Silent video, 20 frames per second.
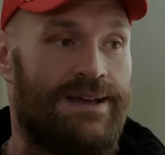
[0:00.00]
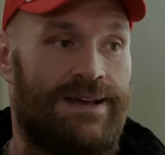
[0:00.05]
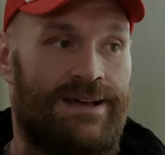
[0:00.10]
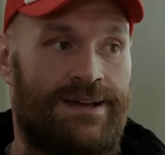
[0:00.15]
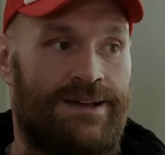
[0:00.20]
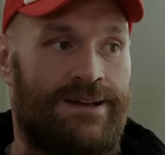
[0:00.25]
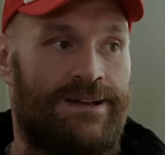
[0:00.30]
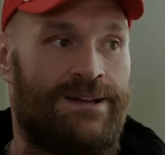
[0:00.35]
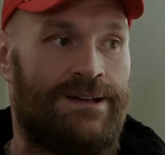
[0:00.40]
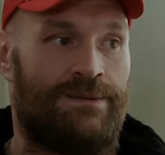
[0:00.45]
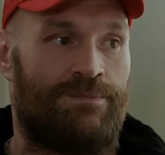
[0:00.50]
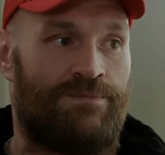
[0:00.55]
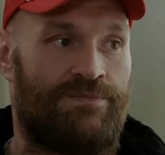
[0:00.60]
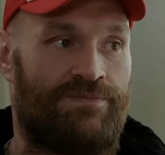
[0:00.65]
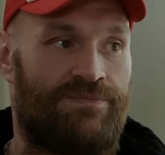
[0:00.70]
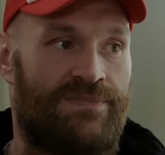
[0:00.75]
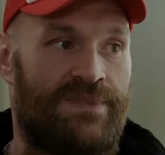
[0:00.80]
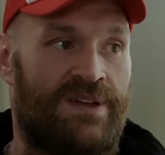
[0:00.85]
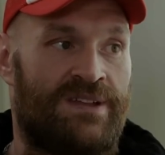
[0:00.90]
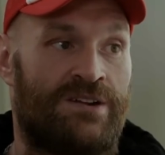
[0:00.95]
And
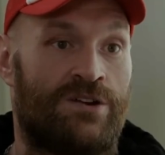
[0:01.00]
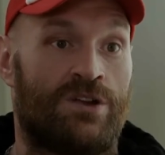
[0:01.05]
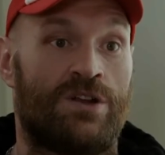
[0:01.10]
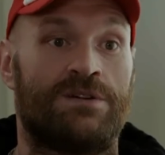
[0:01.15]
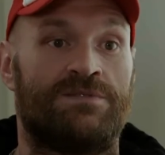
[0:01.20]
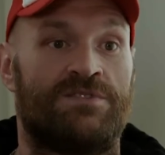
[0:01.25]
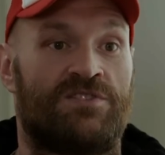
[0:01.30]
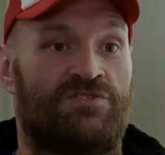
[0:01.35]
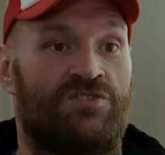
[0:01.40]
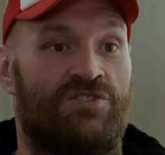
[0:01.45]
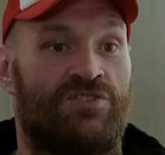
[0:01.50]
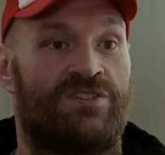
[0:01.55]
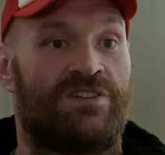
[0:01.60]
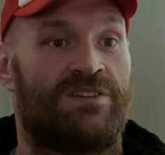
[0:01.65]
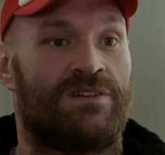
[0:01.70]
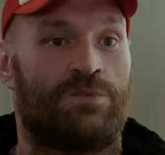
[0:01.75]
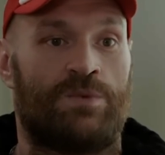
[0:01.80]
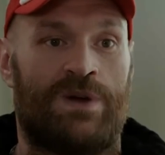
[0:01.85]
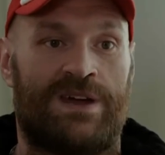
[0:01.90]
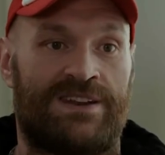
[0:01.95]
all of a
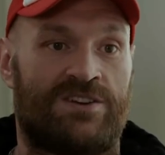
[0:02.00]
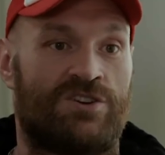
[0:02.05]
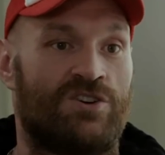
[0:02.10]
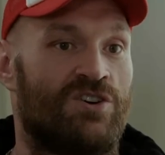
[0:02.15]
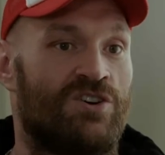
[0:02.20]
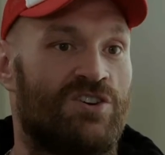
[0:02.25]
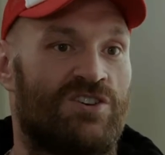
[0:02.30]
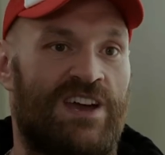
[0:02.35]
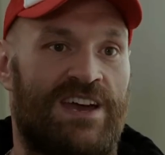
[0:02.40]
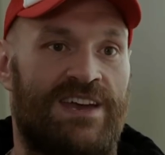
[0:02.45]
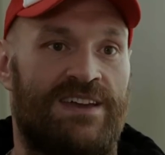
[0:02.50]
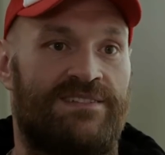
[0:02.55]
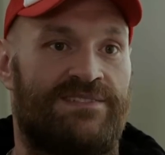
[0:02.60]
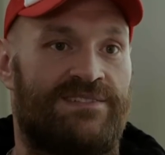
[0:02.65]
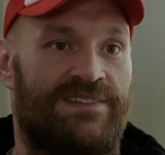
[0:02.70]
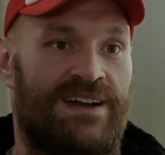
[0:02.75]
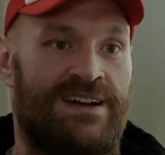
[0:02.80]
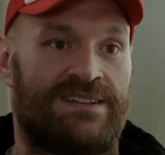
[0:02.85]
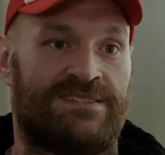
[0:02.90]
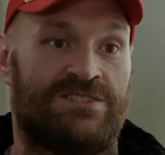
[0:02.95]
sudden, we had a court
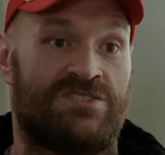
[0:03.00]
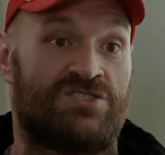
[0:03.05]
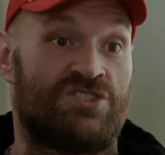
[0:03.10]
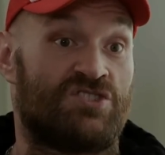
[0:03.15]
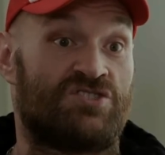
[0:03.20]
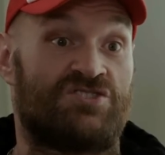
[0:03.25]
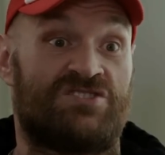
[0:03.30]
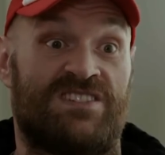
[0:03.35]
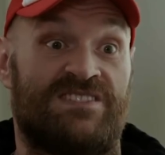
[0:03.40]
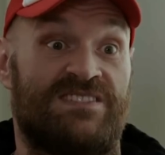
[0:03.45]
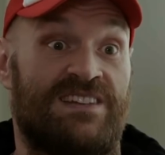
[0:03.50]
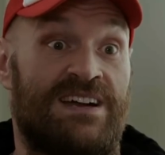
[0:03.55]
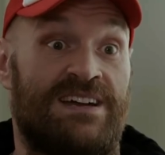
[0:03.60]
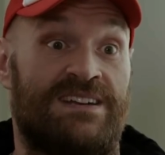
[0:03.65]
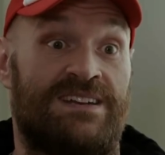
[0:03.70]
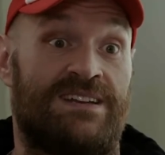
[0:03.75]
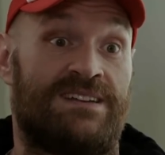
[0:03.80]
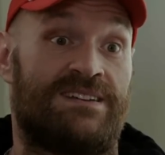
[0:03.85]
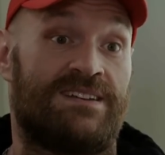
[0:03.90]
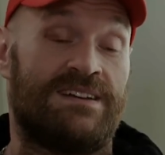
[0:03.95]
case and the judge
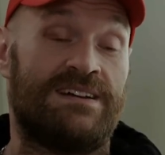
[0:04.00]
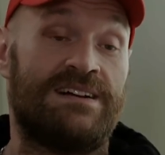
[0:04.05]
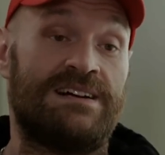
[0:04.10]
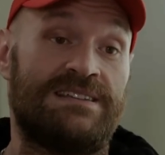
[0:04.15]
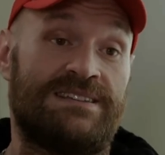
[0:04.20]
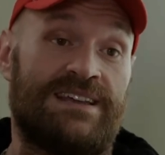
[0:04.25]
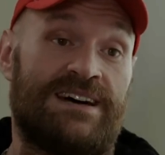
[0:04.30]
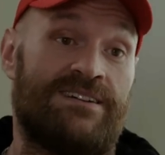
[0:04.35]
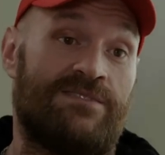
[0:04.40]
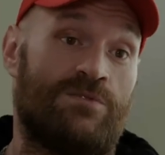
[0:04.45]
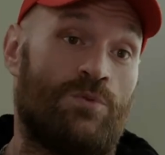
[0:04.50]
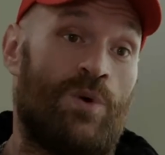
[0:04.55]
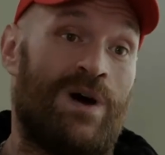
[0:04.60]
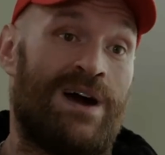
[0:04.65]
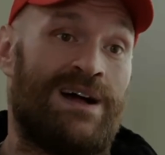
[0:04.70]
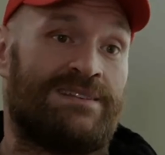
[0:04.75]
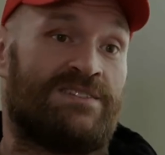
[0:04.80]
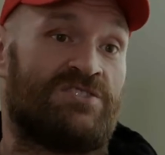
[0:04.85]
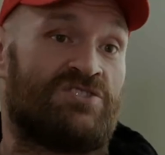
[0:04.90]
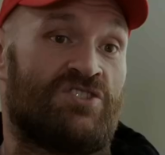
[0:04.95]
decided that
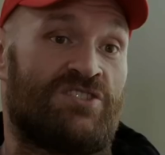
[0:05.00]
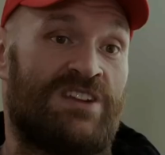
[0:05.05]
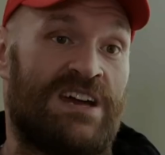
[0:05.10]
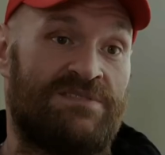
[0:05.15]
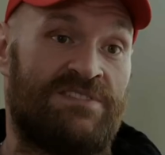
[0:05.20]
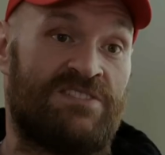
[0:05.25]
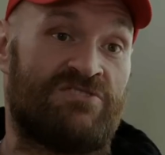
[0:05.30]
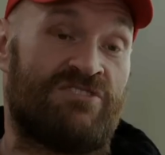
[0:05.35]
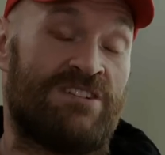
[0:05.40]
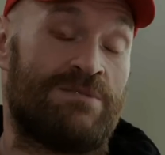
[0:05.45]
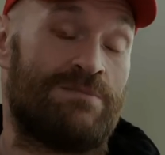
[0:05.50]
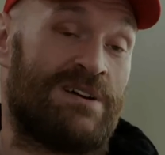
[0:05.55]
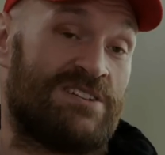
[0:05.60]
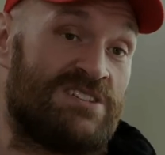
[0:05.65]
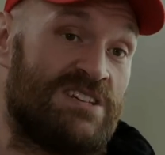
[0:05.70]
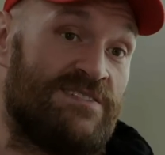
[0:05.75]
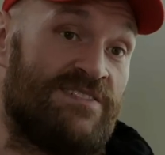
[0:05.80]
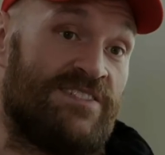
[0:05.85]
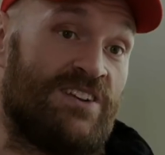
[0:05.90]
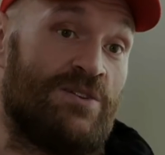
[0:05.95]
Wilder should have his
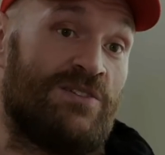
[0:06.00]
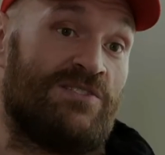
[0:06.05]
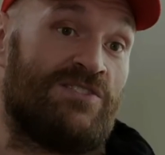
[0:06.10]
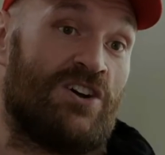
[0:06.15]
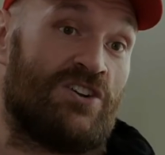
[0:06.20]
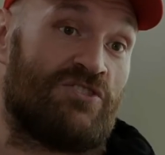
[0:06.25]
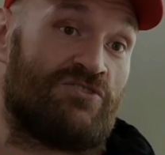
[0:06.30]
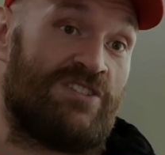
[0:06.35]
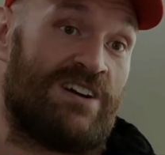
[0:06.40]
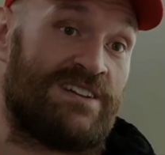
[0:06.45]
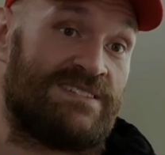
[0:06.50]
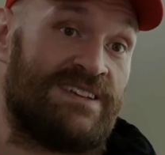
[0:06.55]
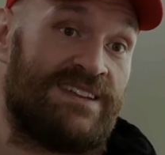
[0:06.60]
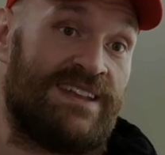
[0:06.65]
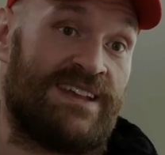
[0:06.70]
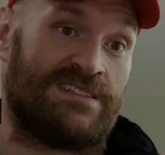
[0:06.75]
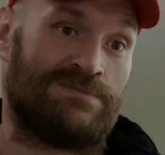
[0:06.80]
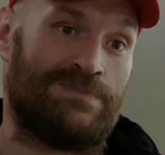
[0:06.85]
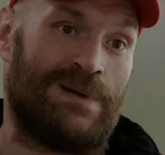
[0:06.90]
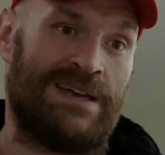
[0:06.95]
rematch even though his contract had
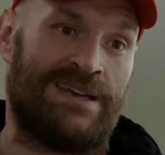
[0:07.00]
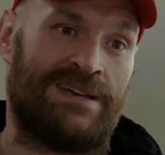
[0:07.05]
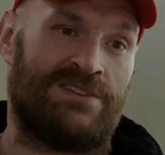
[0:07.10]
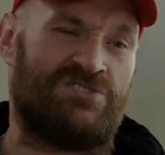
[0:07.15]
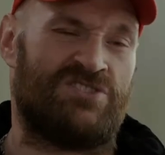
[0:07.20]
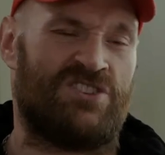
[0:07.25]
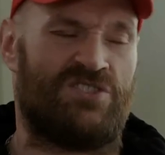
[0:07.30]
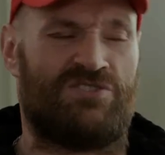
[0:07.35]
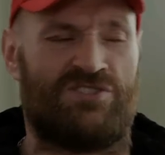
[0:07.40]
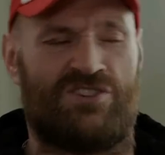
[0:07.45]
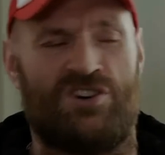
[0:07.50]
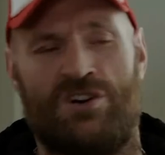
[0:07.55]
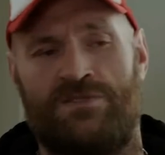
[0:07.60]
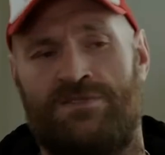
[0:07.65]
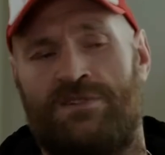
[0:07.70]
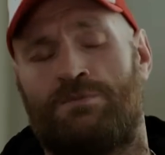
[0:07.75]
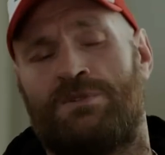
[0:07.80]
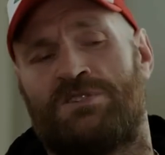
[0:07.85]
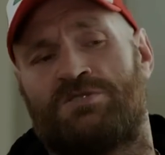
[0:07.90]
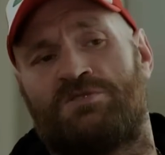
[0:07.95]
expired due to
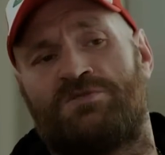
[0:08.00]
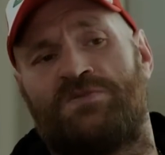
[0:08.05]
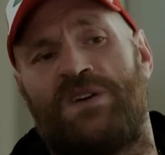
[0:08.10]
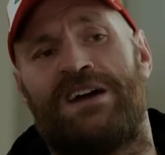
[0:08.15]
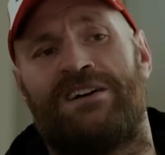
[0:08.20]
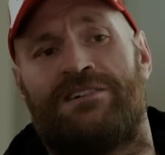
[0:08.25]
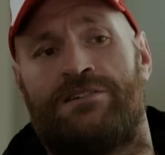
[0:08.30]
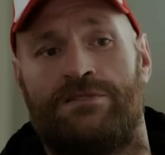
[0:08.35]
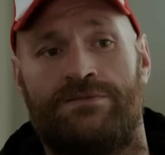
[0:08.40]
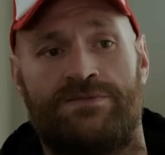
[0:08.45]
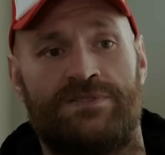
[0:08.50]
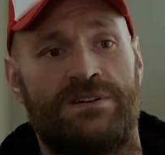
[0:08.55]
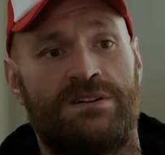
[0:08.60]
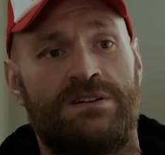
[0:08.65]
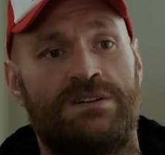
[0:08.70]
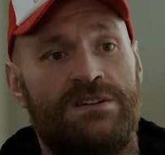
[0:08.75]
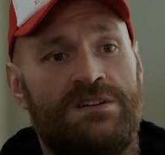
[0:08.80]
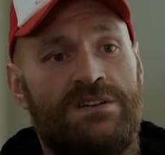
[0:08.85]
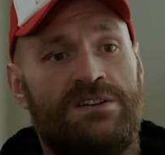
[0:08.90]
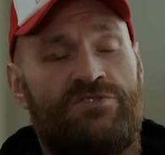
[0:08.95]
COVID, which was fair enough.
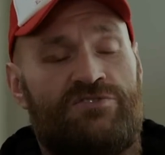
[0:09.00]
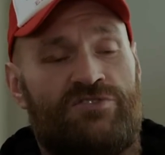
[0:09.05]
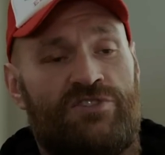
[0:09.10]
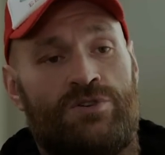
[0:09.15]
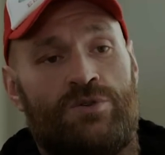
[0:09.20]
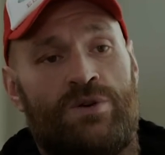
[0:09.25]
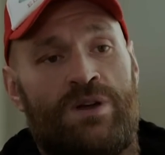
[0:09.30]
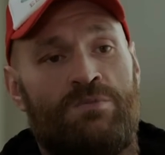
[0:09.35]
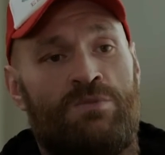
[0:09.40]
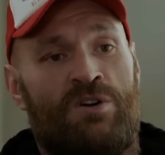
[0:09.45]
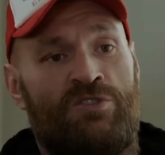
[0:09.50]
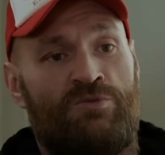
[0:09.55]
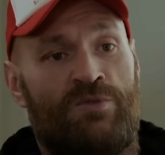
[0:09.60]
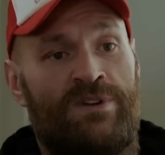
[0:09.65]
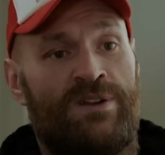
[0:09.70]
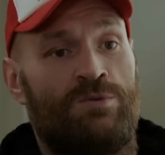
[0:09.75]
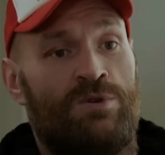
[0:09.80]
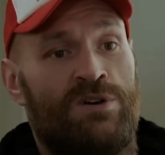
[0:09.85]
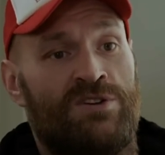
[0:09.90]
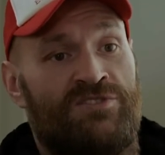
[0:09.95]
So it was
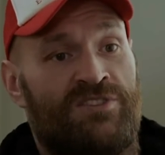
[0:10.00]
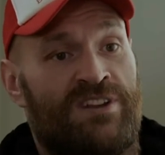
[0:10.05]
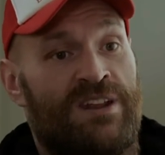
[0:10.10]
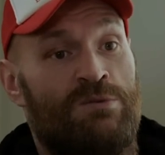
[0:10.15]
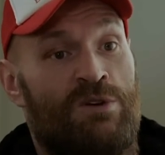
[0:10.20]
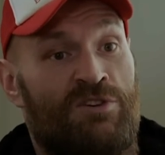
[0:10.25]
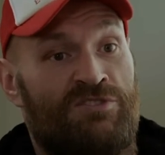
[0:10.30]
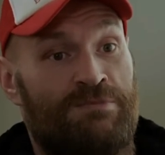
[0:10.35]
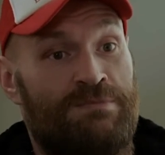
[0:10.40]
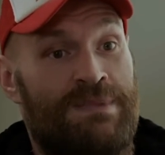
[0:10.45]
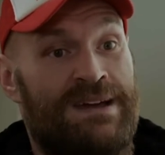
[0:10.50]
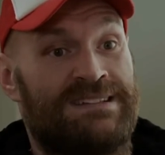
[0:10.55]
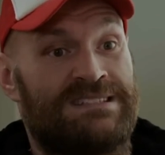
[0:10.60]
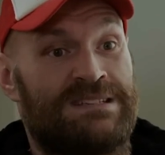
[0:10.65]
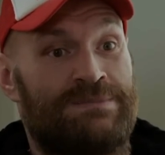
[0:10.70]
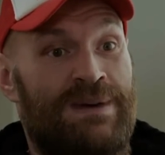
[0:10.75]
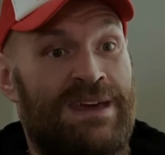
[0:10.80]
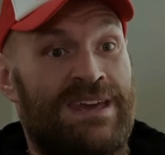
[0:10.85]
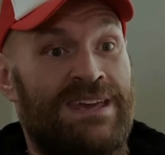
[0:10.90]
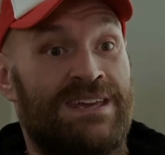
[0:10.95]
what it was, and it wasn't meant
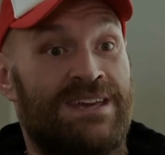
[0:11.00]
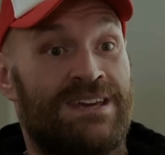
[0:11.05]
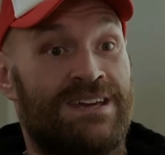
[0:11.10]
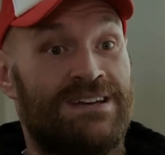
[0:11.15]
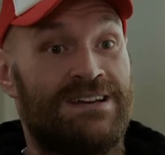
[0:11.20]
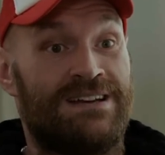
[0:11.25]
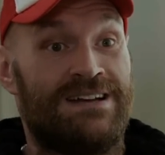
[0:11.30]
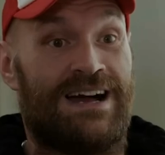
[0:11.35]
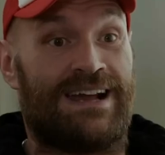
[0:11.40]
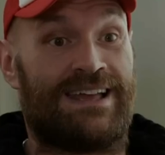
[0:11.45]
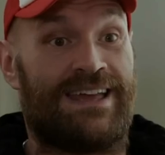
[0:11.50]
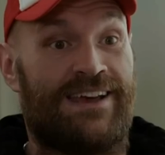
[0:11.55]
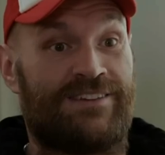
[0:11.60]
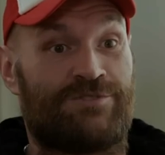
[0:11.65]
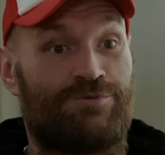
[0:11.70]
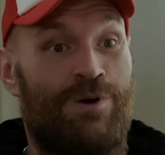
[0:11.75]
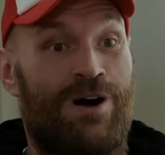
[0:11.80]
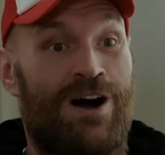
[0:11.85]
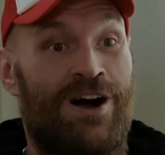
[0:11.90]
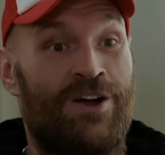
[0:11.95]
to be. And
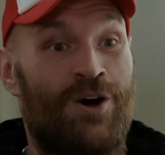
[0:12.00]
guess what?